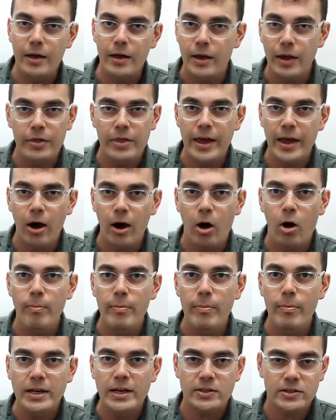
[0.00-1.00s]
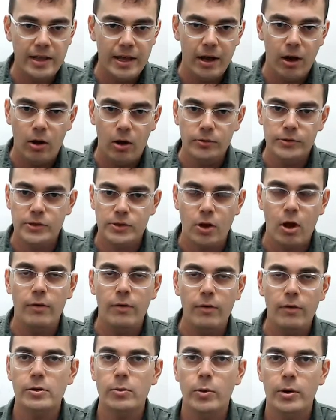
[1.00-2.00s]
they all mix, they all dissolve
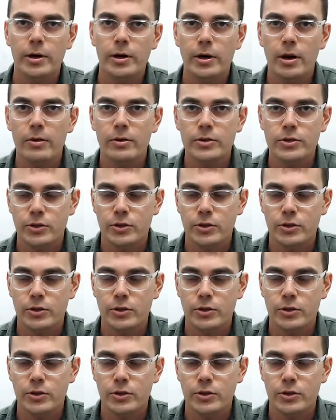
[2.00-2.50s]
into one another, so